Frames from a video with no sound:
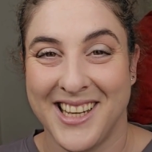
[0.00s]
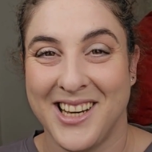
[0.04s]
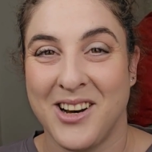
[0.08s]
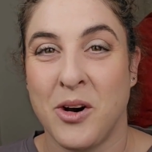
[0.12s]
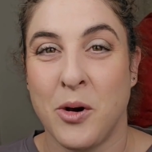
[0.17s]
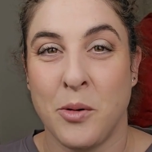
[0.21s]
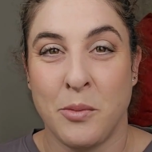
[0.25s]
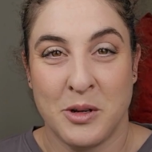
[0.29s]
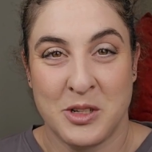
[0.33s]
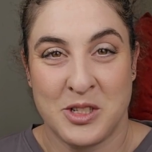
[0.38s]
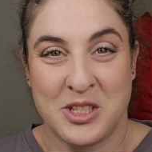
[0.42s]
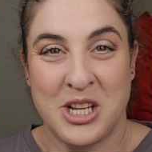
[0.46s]

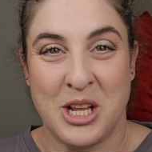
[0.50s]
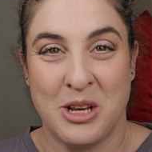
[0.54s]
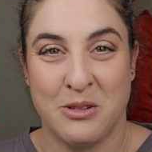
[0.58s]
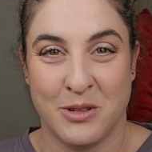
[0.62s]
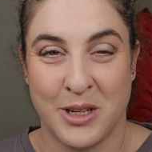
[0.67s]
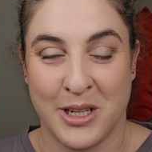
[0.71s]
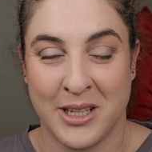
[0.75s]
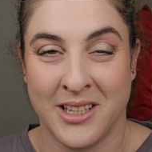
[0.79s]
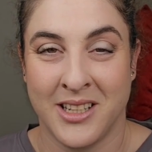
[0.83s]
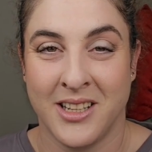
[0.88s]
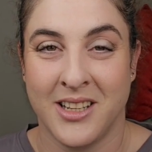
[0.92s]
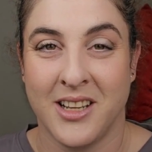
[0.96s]
Almost
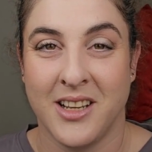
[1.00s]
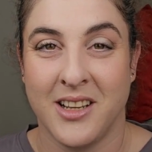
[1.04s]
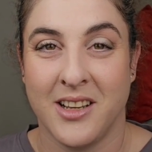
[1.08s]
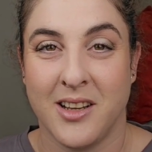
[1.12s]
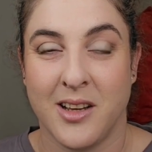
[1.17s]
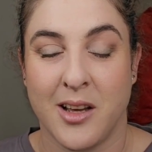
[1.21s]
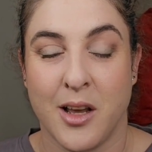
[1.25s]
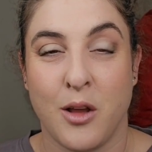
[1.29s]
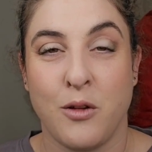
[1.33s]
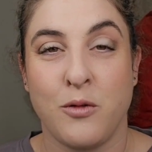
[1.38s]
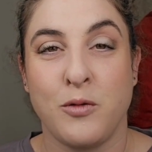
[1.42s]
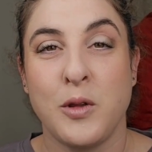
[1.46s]
never.
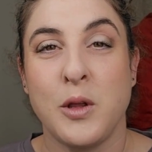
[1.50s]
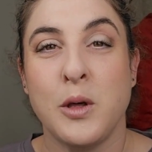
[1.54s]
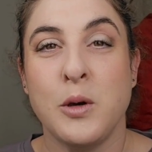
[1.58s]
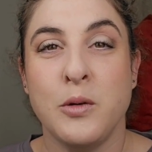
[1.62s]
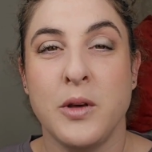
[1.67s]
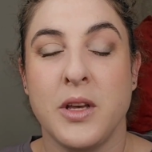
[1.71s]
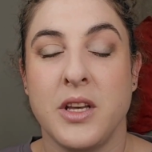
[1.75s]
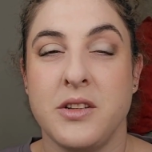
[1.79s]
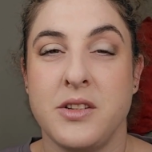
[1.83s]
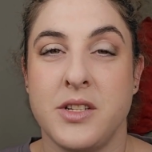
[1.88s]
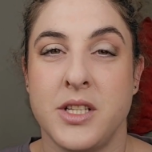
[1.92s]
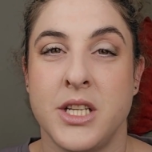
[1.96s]
If you
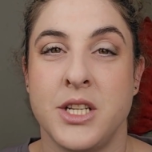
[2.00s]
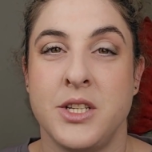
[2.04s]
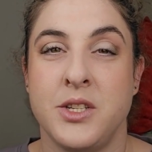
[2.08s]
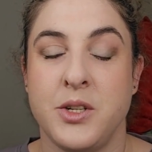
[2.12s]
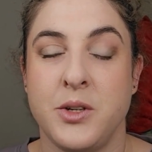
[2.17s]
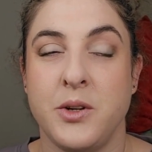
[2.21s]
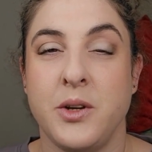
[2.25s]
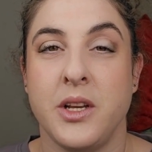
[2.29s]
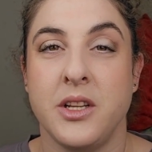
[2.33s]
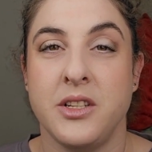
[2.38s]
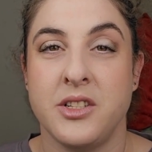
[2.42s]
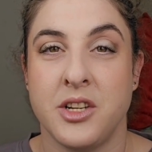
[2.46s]
use the
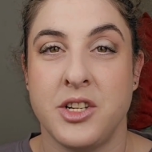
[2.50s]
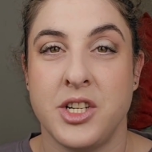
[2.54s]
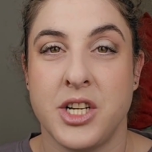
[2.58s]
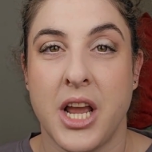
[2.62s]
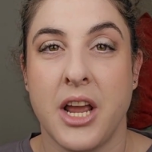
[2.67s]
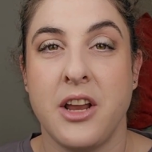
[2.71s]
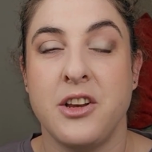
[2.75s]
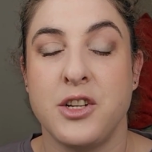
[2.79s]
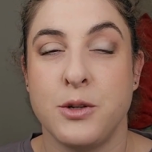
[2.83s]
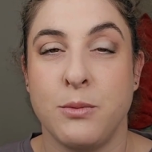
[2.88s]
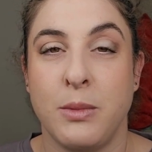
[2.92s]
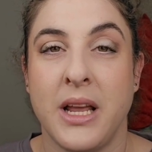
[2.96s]
two
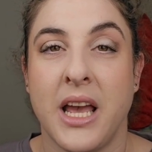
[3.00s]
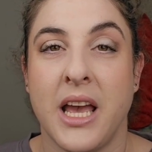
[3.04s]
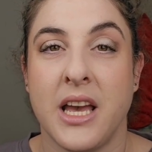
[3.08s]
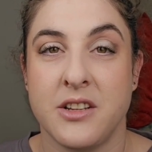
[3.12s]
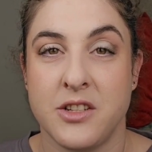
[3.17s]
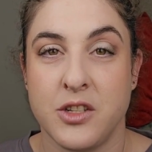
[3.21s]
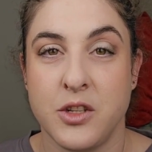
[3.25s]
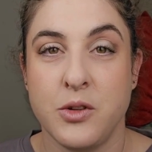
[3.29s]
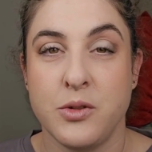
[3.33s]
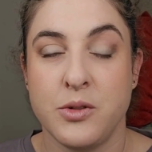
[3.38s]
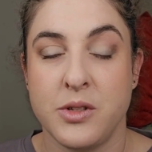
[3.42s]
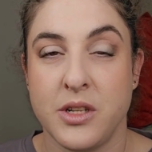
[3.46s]
interchangeably as
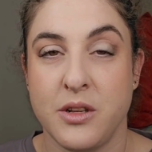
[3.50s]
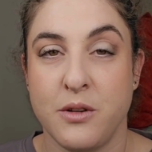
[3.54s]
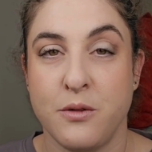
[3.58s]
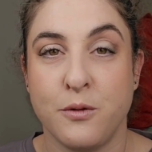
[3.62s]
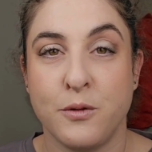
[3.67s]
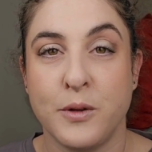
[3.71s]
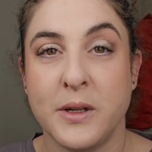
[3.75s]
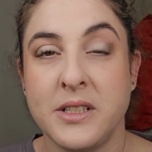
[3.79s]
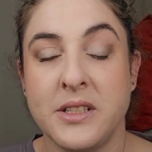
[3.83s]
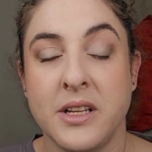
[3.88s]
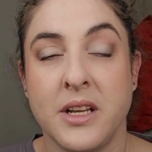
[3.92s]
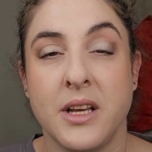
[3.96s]
you see
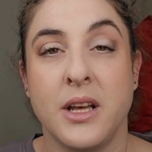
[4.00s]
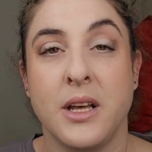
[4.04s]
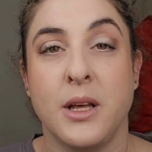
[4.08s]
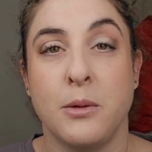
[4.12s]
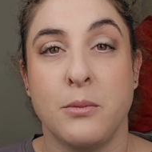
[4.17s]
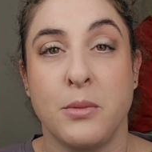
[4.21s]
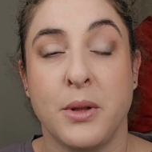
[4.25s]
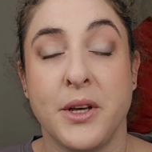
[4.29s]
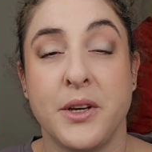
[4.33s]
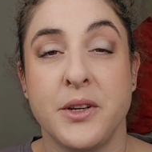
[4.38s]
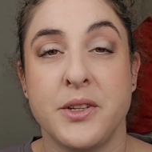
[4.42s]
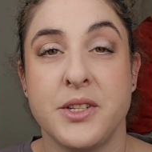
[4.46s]
fit,
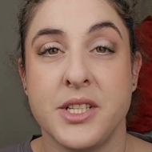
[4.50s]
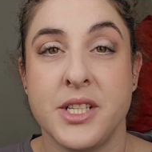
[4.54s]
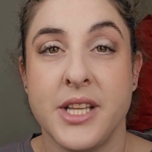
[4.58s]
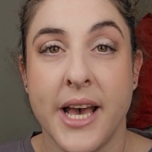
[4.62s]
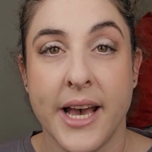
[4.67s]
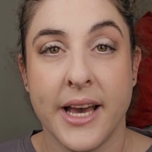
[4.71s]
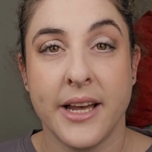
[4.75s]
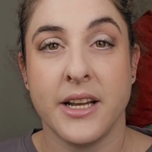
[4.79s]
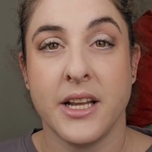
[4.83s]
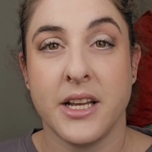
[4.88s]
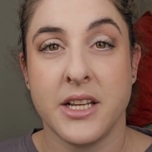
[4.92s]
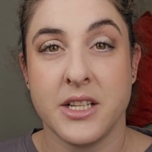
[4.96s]
because
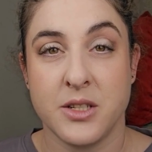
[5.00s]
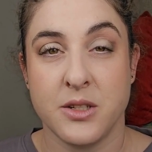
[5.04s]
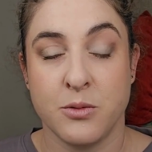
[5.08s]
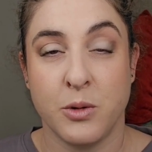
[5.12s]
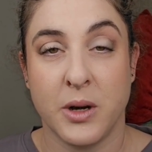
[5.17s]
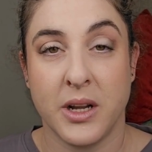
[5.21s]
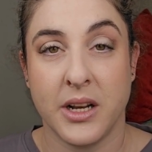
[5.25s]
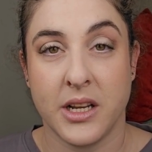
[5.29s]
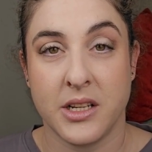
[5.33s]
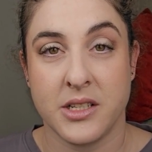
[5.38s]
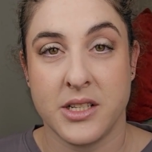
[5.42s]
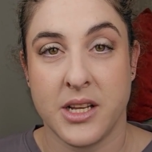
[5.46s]
that is
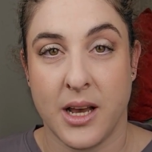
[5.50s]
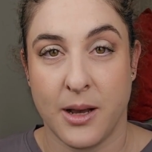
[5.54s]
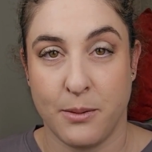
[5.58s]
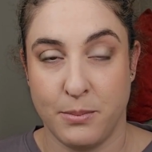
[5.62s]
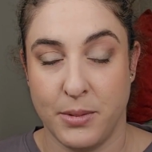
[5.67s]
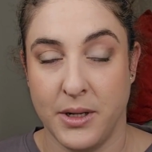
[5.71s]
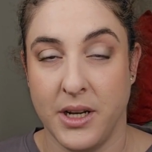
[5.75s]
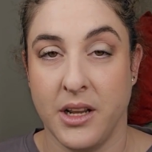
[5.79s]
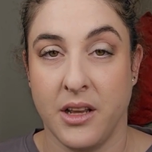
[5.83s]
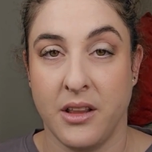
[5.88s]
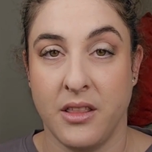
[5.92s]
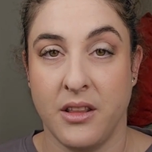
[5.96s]
what is
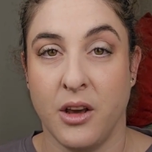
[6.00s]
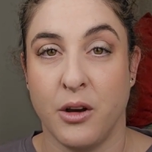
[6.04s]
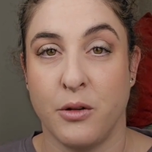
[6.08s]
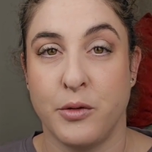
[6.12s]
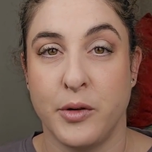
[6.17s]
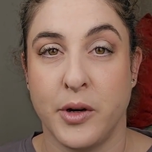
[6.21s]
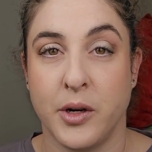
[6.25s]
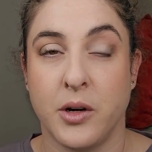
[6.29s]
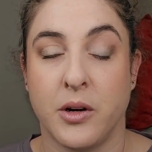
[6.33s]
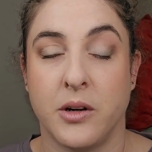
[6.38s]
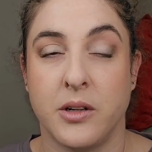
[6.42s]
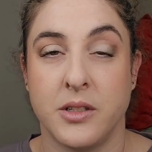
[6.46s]
happening in the
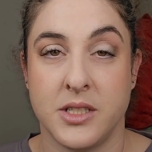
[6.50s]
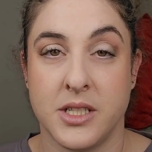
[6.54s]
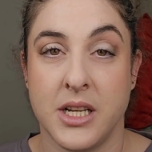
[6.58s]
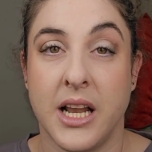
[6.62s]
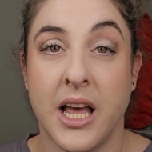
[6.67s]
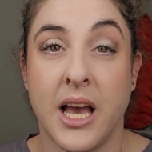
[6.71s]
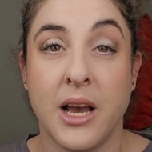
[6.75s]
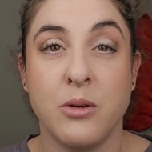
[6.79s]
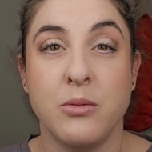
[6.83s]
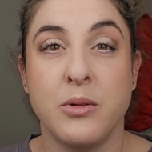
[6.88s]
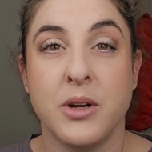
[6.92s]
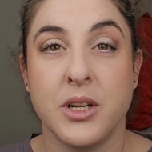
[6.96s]
Afrikaans
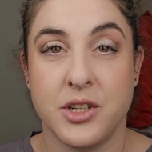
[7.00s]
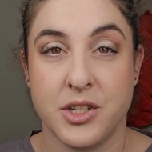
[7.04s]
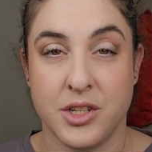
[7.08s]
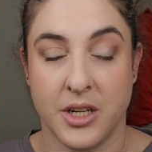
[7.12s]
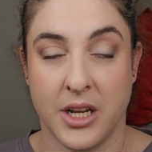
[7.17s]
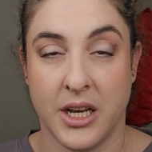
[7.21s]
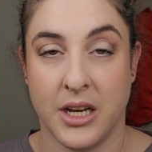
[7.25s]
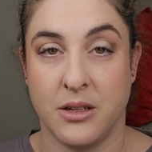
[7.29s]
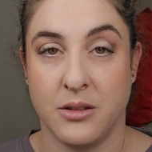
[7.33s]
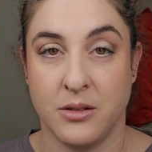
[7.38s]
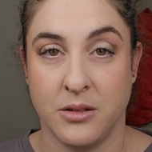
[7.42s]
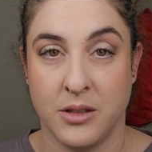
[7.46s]
language
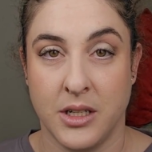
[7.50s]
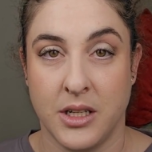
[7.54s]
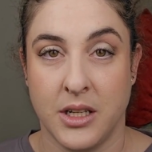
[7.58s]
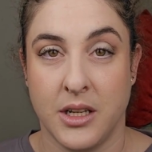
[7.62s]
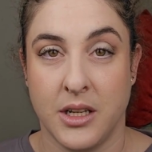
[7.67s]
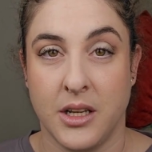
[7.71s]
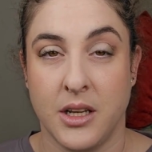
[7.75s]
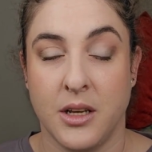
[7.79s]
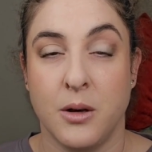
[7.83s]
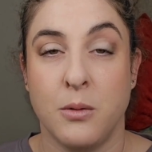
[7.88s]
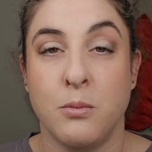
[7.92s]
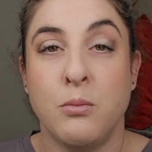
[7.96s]
now.
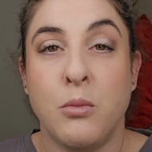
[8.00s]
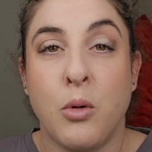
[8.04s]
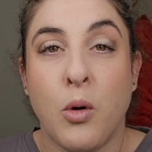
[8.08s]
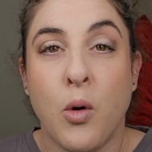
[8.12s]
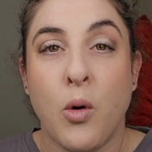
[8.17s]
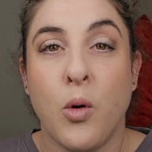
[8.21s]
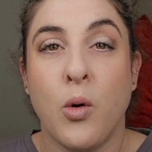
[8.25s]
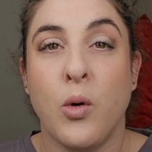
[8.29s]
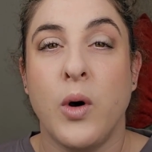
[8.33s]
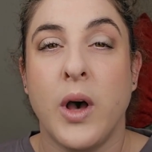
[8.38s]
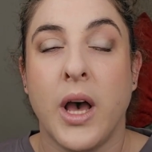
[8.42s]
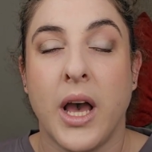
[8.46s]

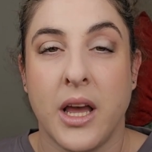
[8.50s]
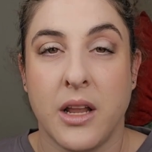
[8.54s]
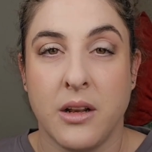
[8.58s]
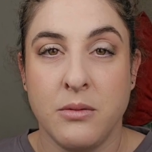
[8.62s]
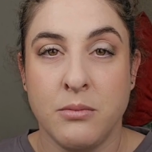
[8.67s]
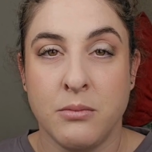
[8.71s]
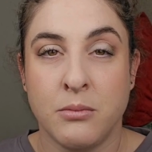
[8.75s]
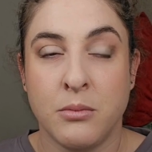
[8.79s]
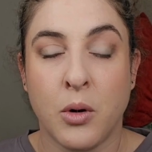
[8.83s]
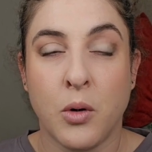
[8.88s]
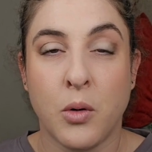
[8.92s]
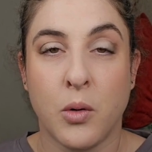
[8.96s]
More and
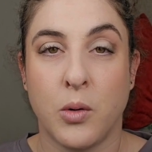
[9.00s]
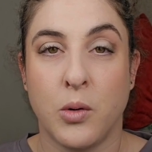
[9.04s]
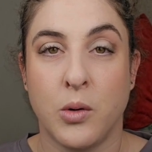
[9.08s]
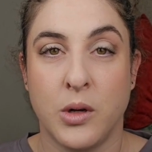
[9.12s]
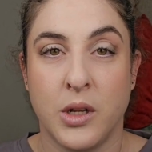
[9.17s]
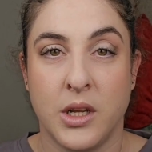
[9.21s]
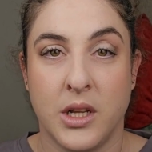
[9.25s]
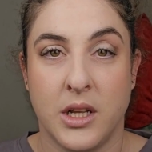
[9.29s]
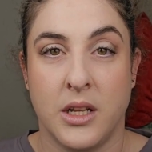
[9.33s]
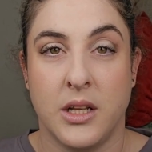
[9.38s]
more.